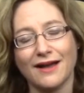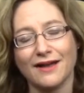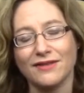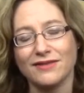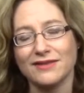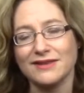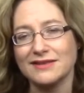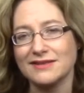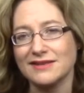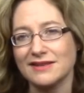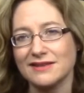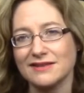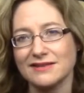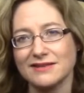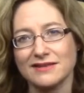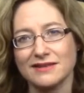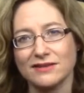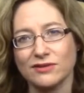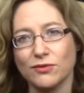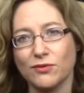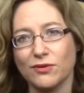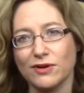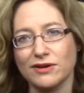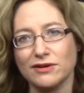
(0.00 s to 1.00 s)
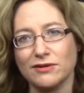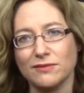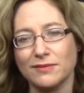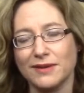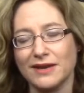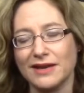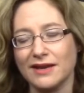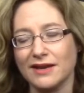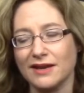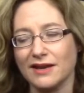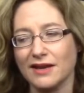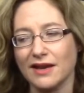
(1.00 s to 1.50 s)
This is going to
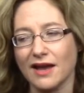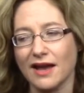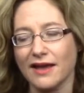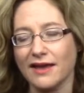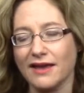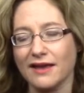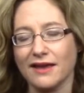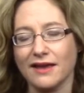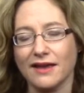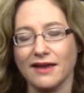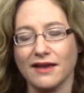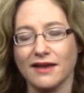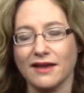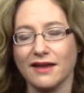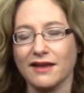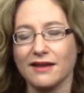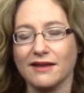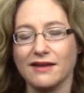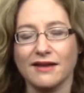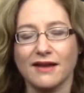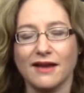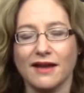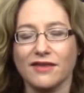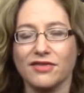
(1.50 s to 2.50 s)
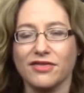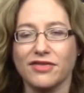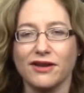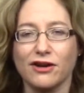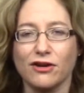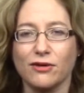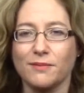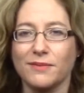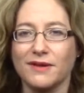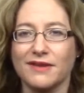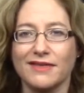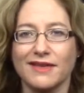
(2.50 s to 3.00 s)
be a
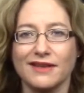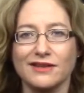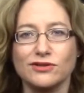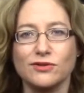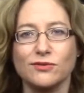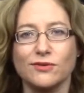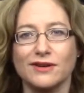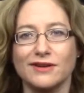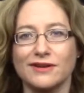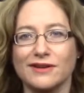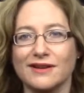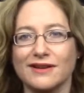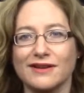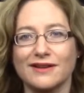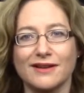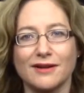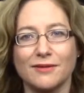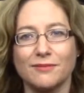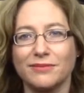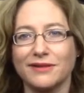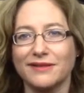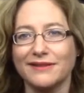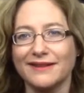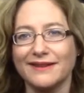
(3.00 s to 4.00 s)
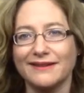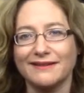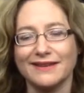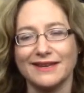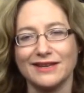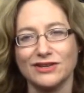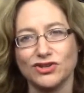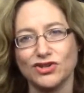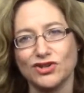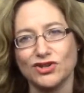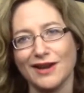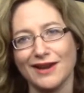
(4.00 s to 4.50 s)
therapy that's going to
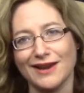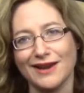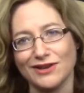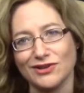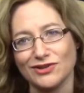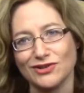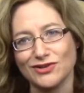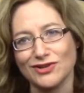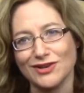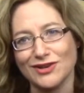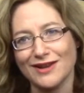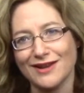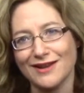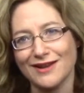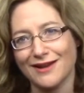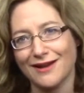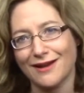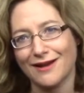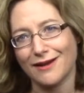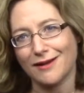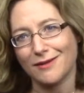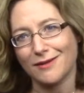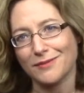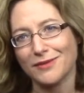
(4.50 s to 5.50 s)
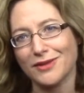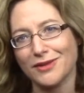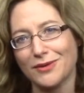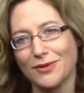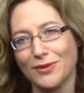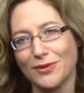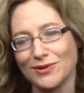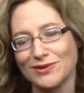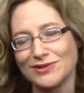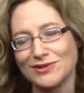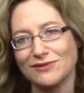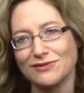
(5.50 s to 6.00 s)
completely change the
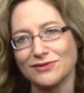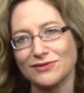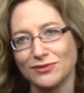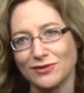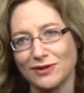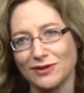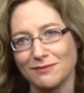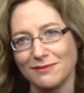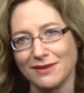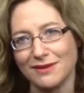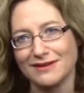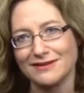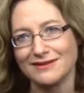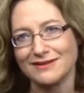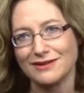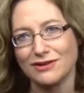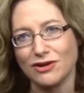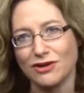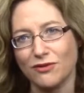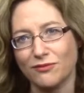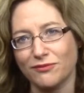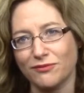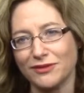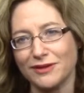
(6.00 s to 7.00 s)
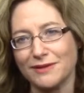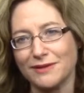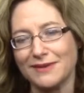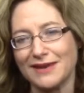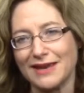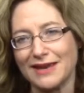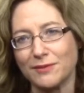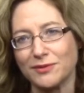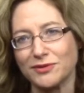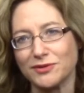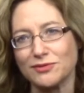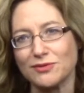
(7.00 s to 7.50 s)
course of treatment and hopefully
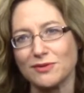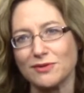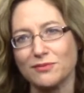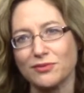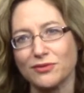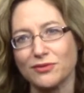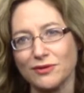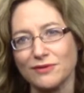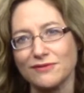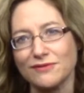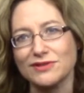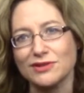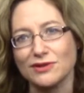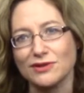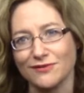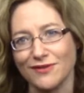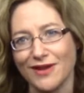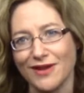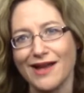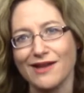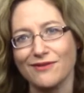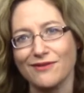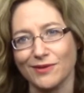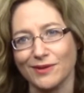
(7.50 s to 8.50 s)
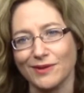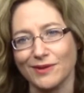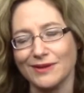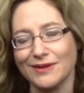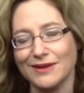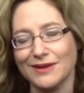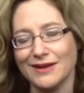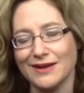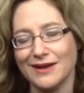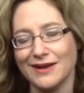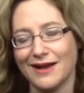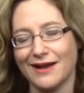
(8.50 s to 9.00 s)
be able to improve survival
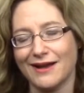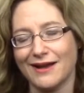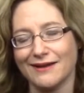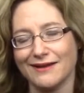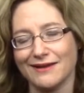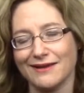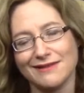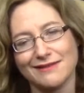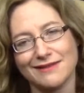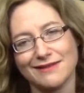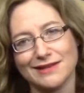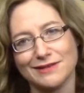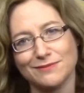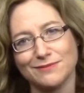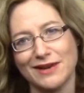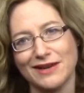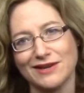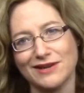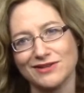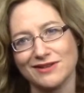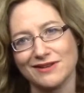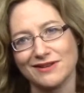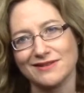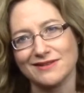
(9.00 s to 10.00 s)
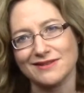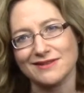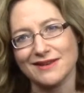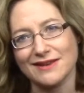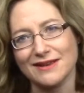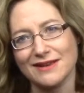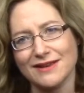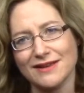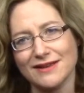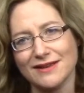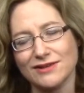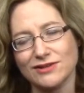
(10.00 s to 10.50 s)
in these patients.
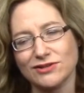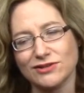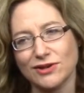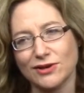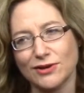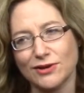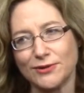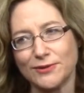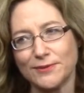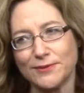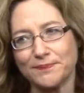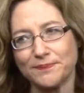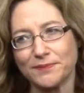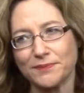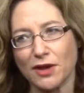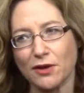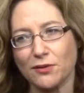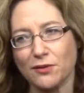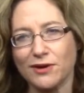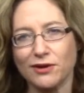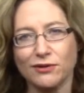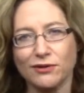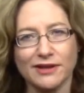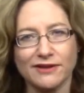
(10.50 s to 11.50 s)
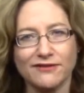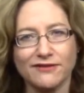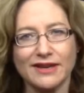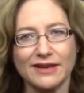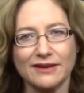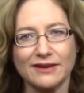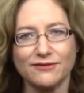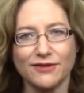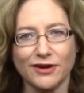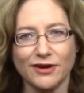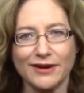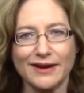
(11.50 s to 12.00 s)
So we are living
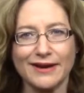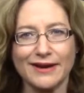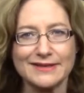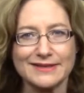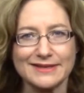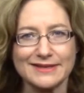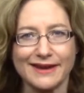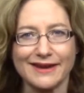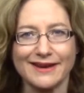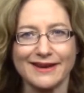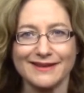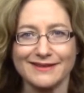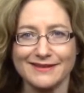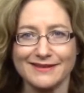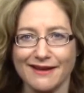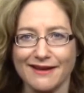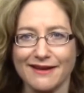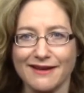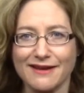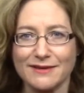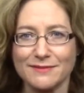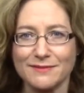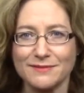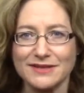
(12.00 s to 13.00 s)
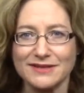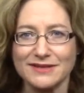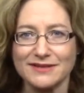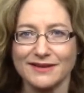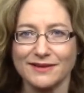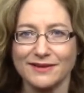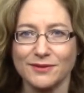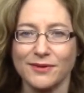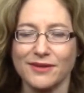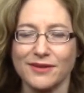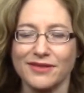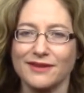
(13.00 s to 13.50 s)
in very exciting times
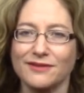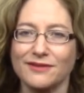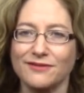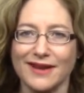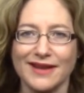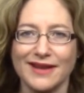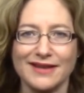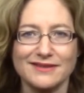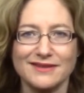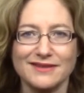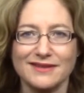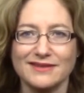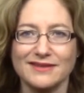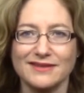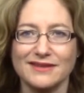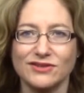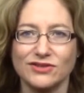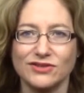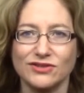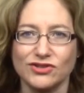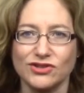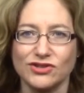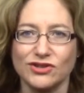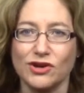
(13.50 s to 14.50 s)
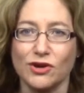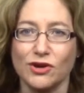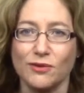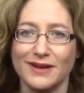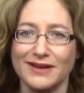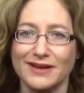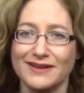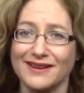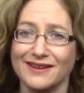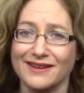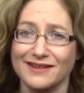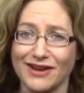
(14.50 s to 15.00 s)
with advances in
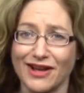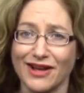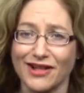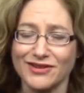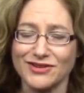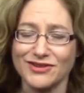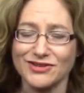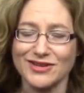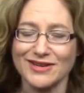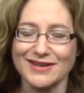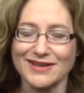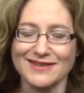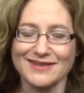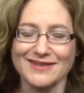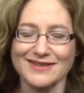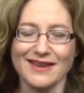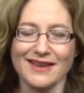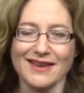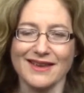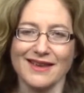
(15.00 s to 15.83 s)
genomic technologies,